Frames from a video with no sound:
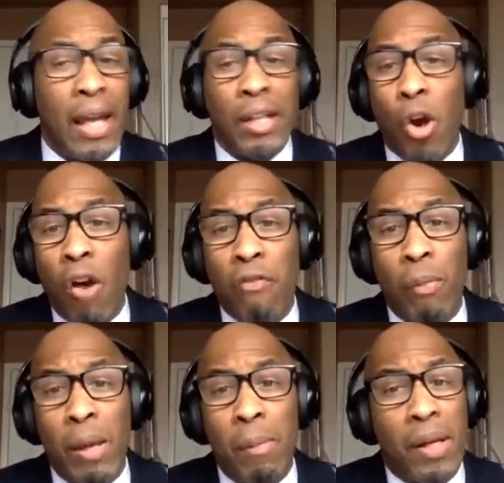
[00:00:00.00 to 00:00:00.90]
And it's hard
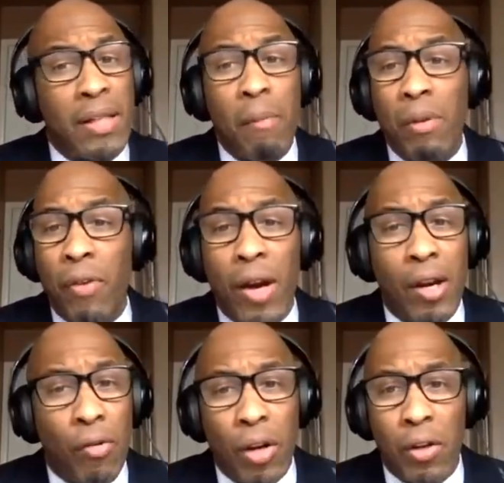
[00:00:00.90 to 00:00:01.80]
for me because I've been
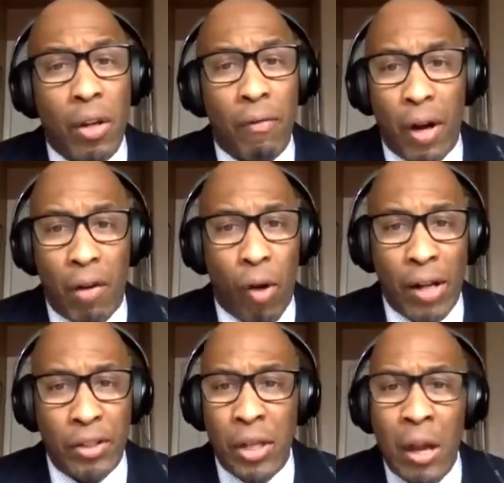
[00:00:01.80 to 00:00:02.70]
very critical of Aaron
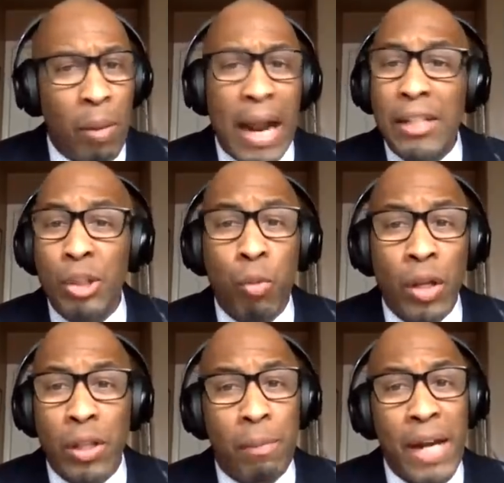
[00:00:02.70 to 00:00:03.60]
Rodgers, but I just
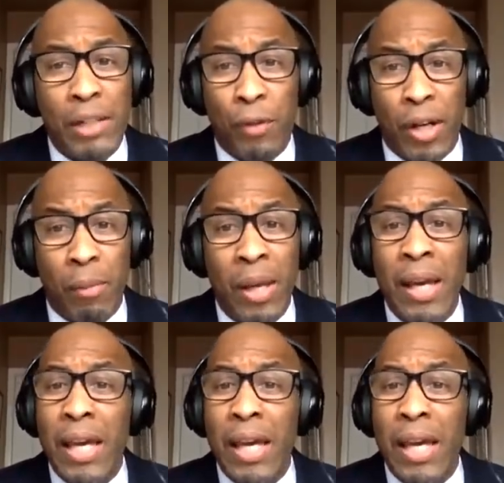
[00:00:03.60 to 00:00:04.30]
wanted the best for him.